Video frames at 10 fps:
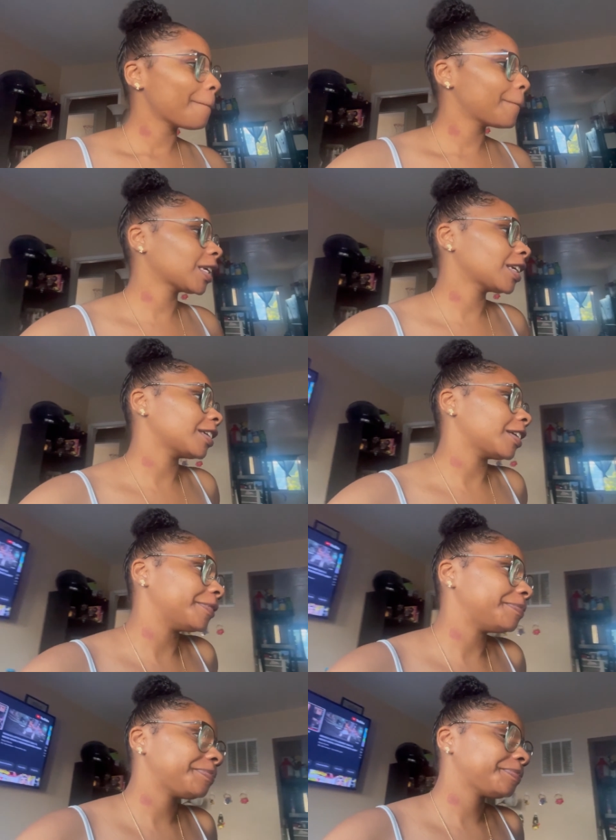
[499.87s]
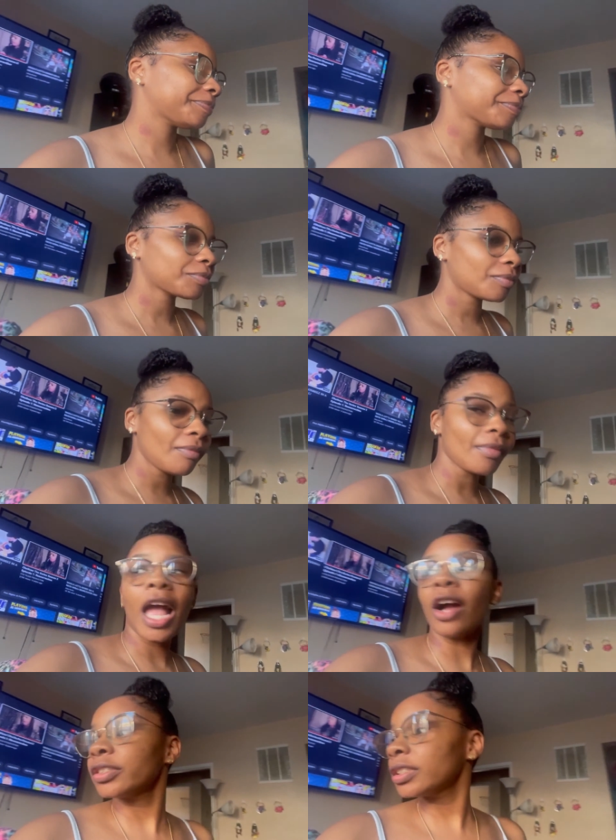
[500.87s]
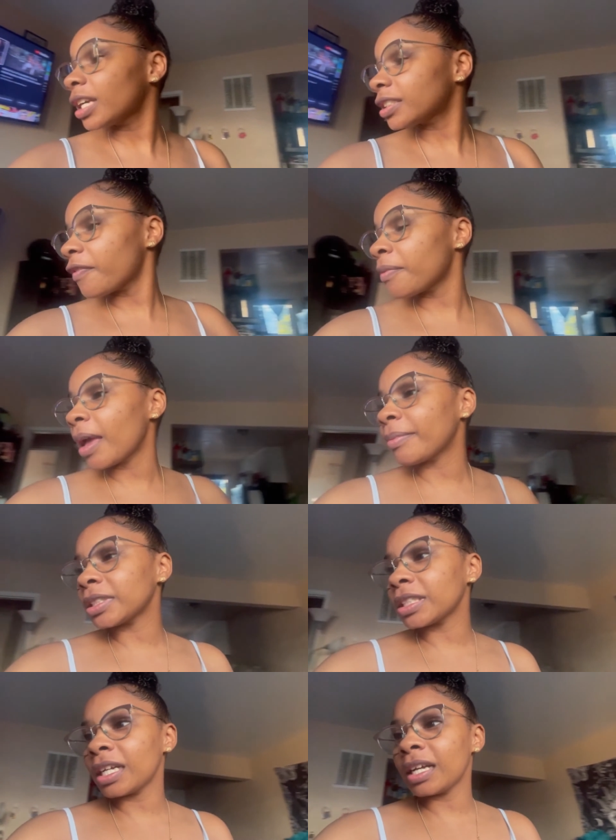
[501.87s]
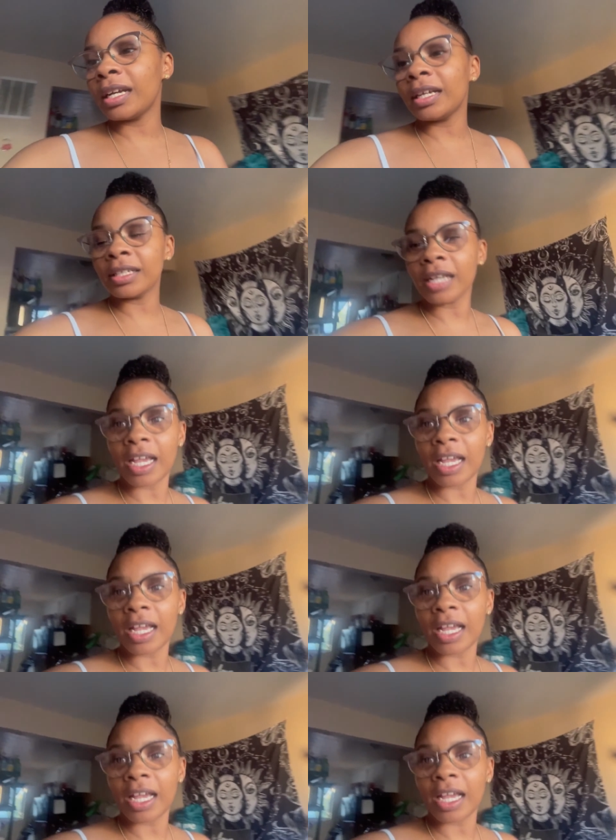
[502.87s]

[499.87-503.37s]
But yeah, y'all, I ordered that stuff from Amazon.